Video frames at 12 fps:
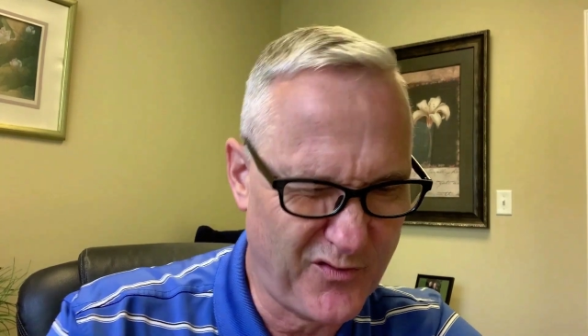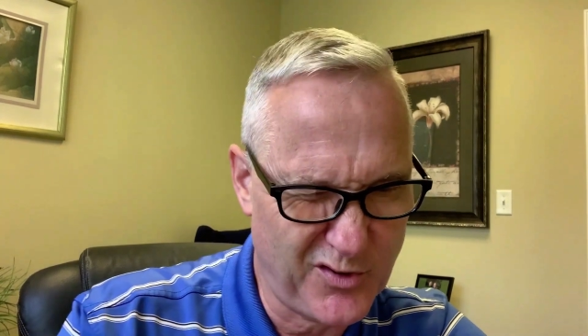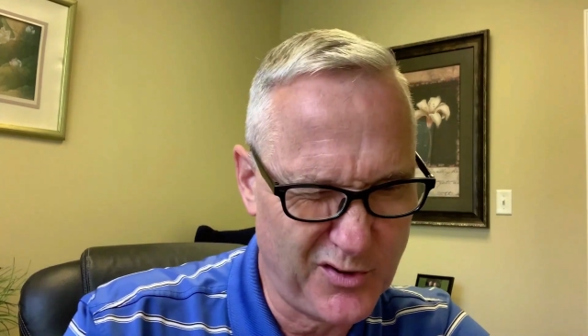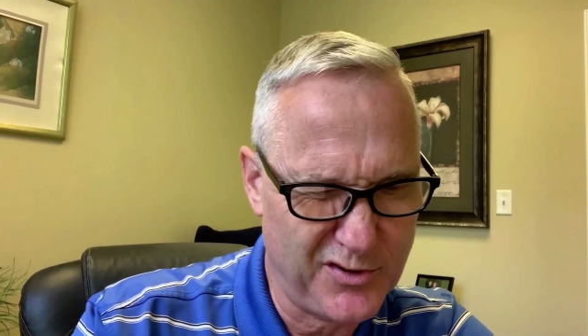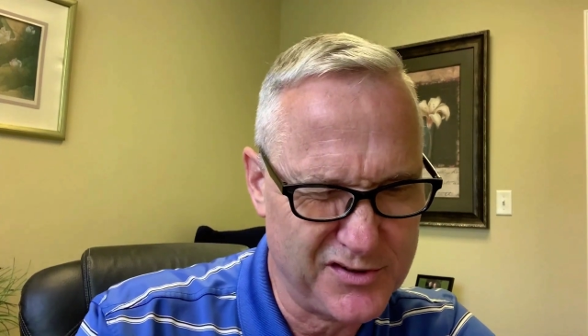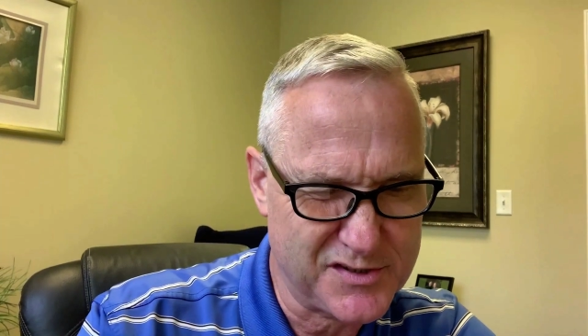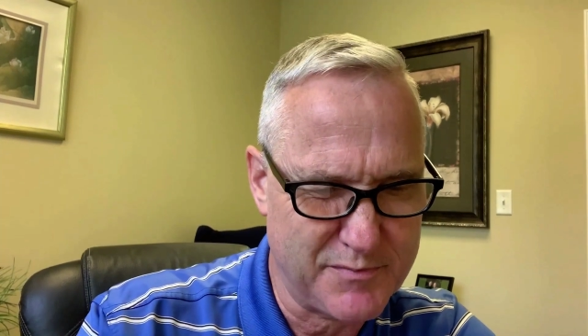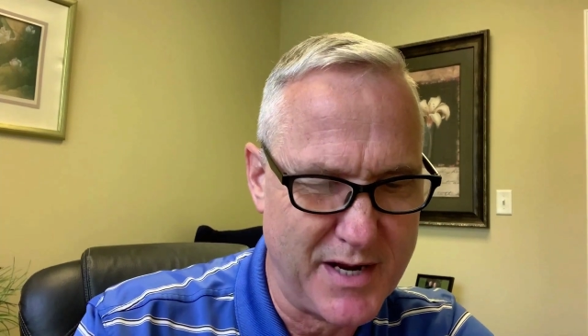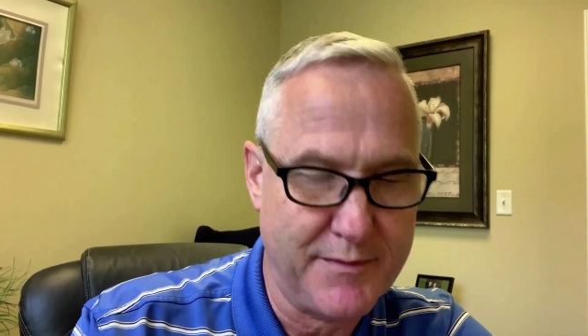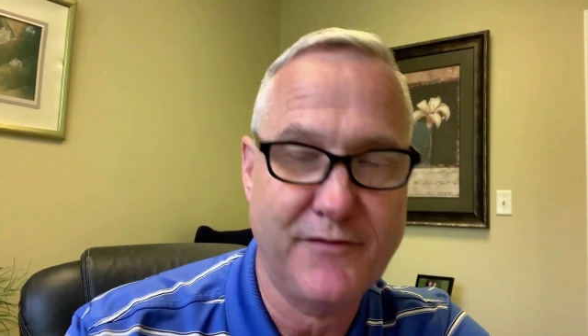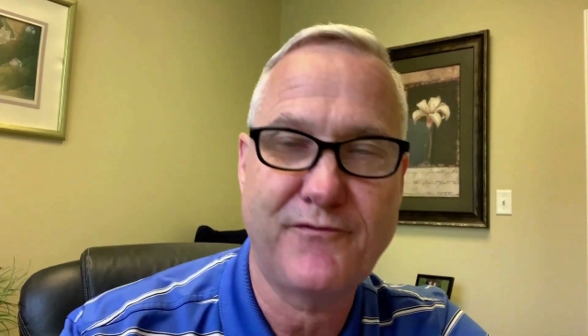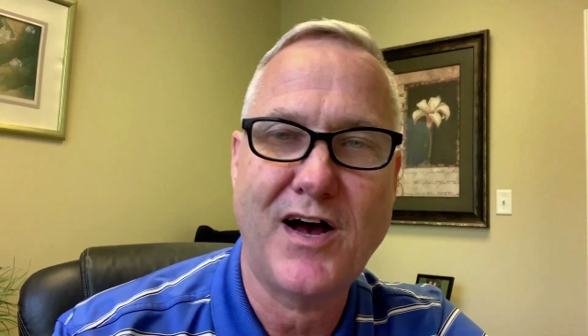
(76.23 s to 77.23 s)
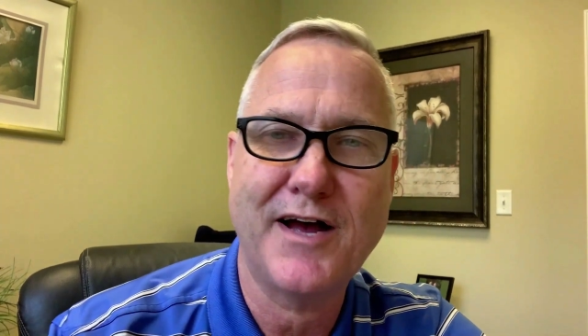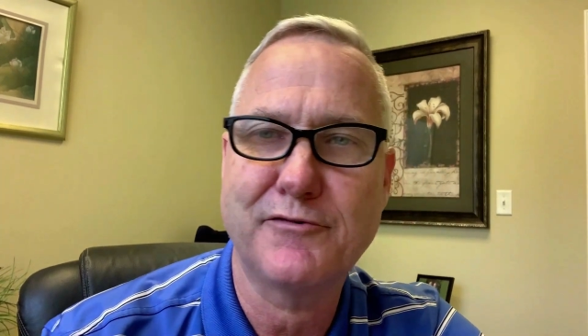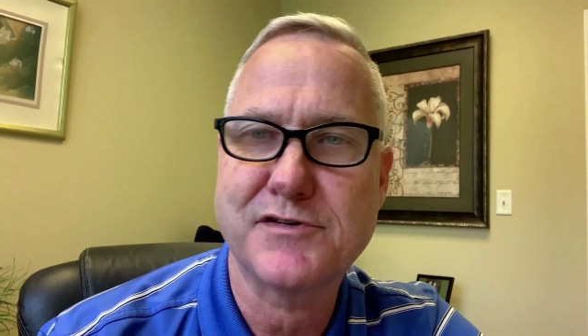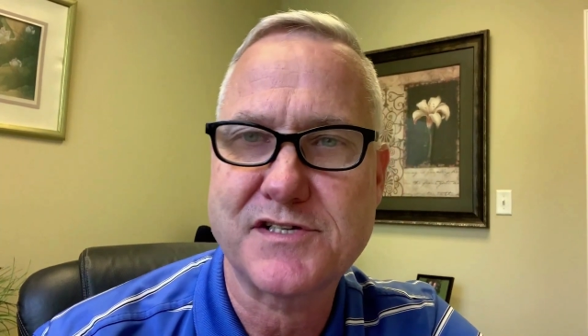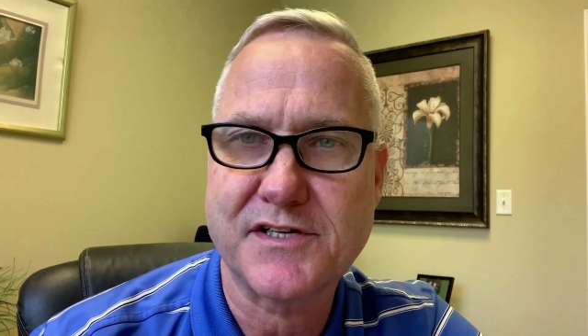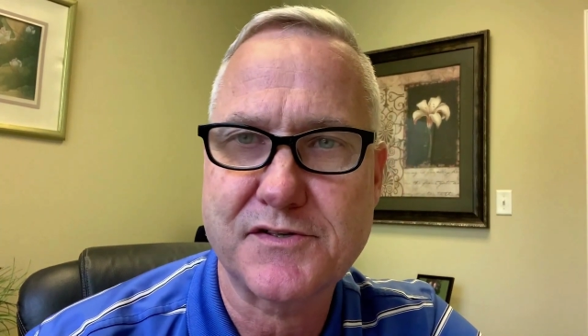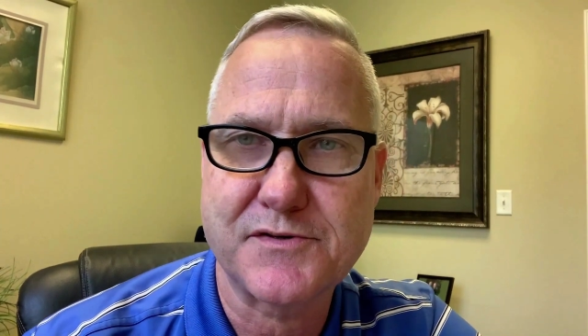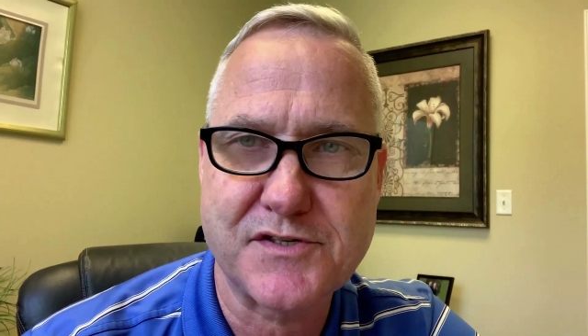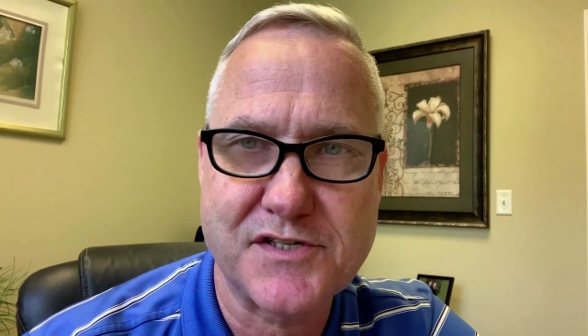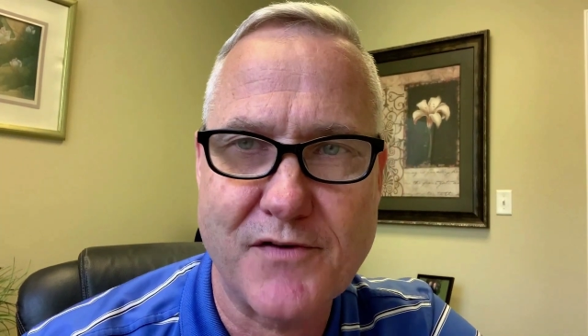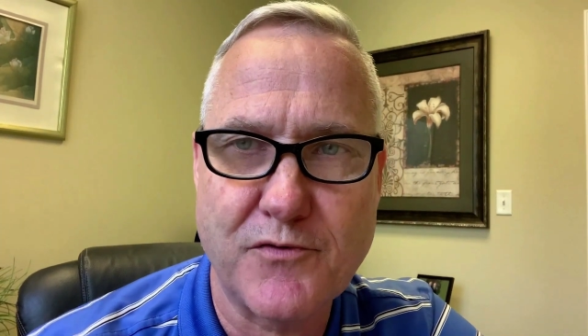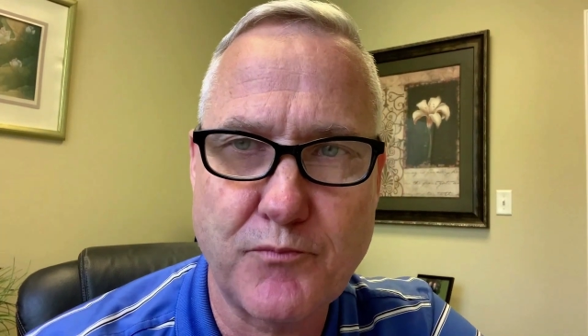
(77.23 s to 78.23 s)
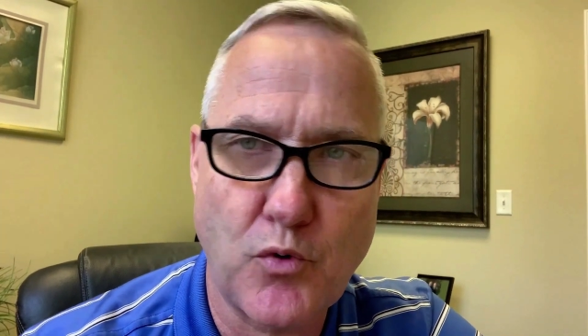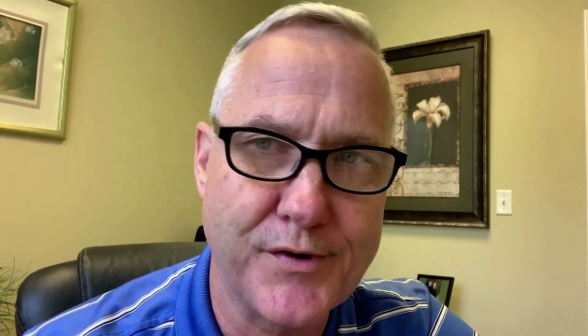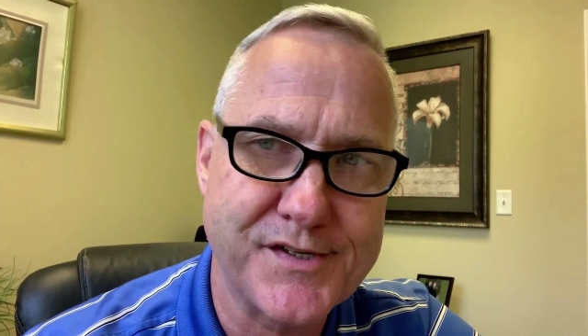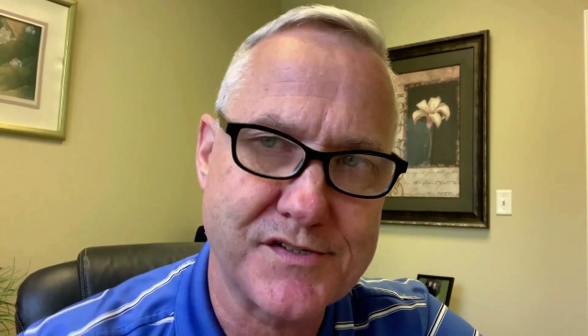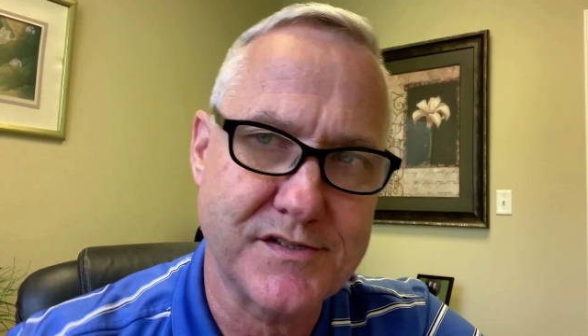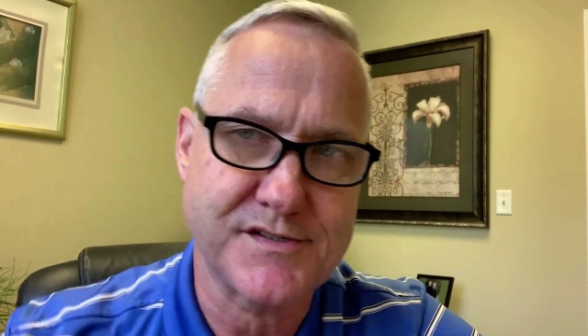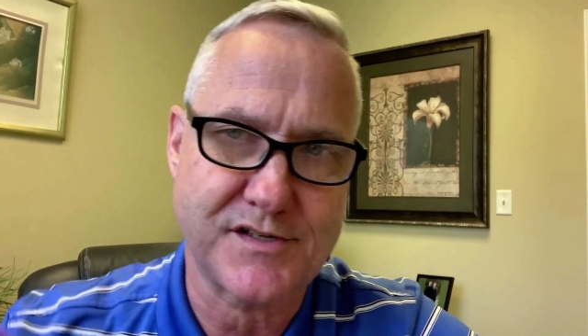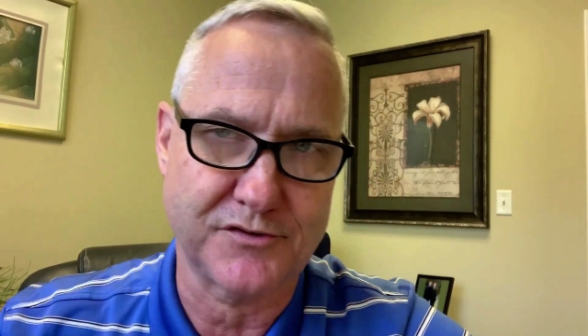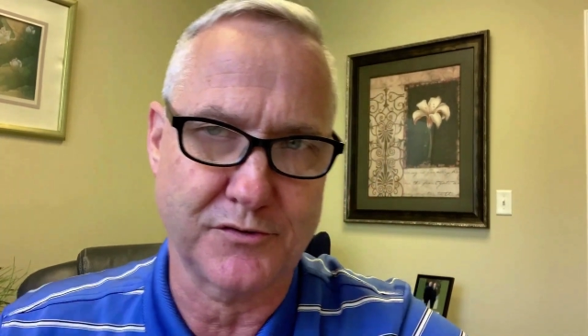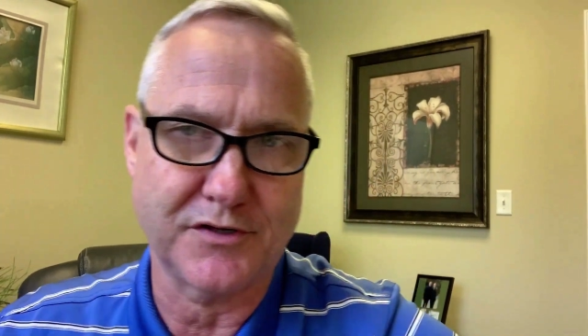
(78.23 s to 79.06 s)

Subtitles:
the first maybe 5 or 6 or 7 points of this.